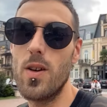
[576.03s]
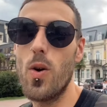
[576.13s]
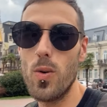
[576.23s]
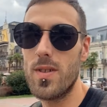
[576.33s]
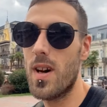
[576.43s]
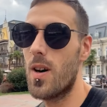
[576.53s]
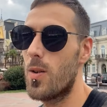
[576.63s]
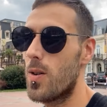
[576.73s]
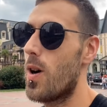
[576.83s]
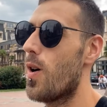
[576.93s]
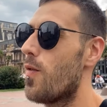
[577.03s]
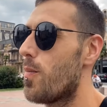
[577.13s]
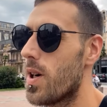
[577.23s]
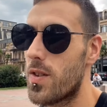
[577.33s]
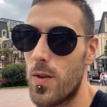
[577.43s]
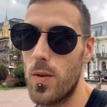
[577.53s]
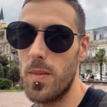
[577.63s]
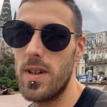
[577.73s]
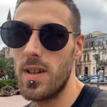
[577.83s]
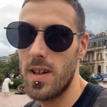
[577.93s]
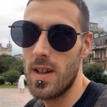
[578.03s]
the old town of Batumi.